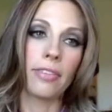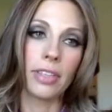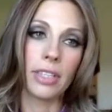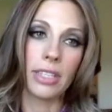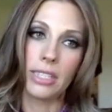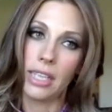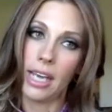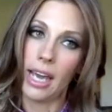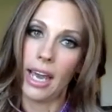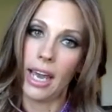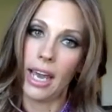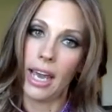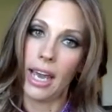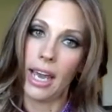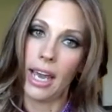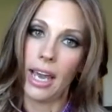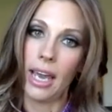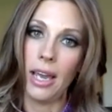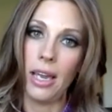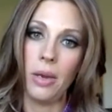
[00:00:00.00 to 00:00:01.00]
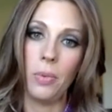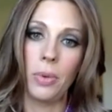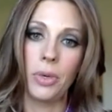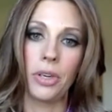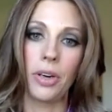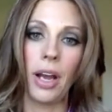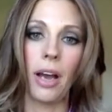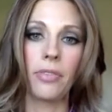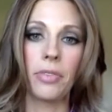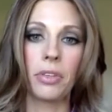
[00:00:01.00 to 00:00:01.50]
every day, when
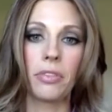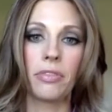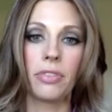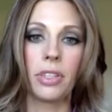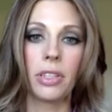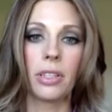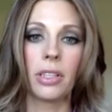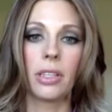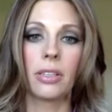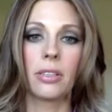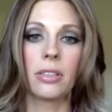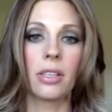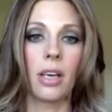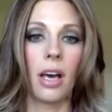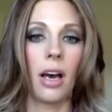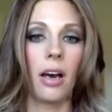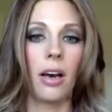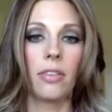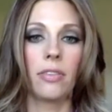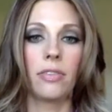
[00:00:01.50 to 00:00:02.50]
you're having feelings